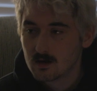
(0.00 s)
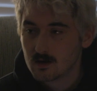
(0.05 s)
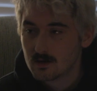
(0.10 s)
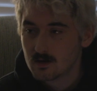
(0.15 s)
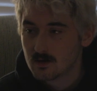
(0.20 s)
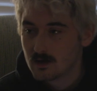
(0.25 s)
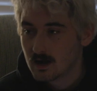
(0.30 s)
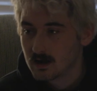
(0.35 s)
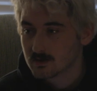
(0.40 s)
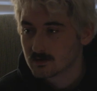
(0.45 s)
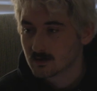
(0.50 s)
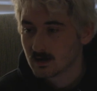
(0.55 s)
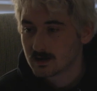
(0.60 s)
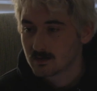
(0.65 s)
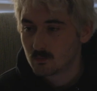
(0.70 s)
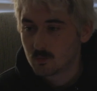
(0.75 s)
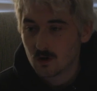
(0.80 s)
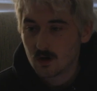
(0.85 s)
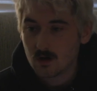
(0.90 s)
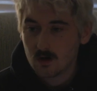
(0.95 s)
And you're
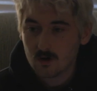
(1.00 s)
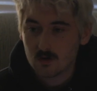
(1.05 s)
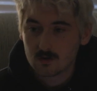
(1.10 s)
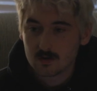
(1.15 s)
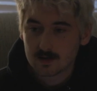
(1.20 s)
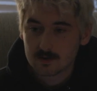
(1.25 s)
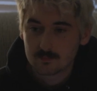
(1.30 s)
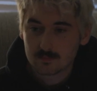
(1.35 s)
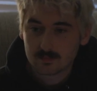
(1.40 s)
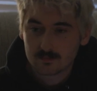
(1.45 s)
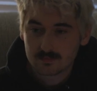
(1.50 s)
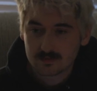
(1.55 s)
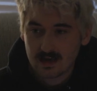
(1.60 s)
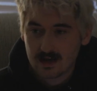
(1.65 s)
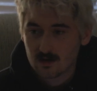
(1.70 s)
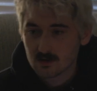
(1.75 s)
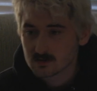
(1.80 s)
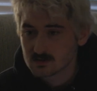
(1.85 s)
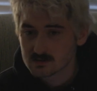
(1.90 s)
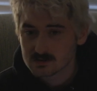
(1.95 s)
like, whoa,
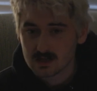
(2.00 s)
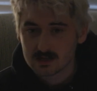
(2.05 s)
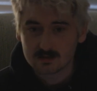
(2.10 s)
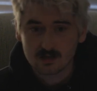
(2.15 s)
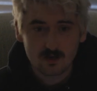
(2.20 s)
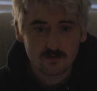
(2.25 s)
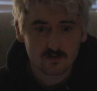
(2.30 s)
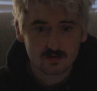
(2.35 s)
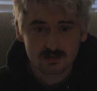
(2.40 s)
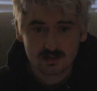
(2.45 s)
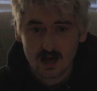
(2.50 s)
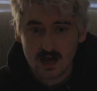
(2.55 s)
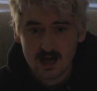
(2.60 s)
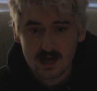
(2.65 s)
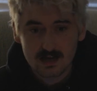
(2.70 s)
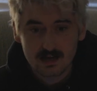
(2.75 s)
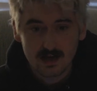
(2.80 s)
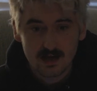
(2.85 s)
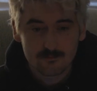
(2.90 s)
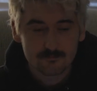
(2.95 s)
characters I love are
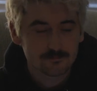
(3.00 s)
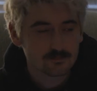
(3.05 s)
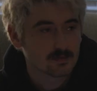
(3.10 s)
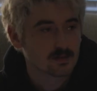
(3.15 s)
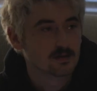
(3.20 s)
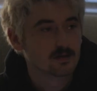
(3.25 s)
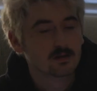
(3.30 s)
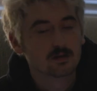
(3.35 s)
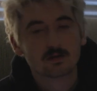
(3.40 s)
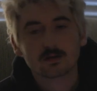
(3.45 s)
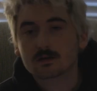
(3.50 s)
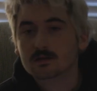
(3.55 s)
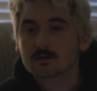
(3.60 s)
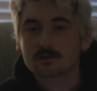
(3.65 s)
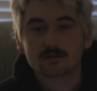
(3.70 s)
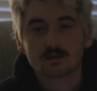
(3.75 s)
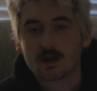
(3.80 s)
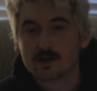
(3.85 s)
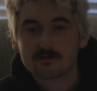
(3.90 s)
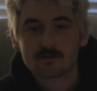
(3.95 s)
dying.
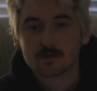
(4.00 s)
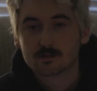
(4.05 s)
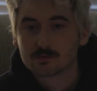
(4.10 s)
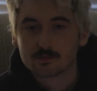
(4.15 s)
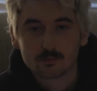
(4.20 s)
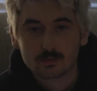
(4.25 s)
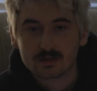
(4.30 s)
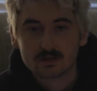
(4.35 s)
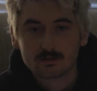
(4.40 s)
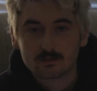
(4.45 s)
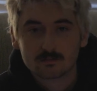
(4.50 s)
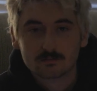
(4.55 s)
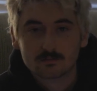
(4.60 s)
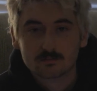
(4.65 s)
None of it was real.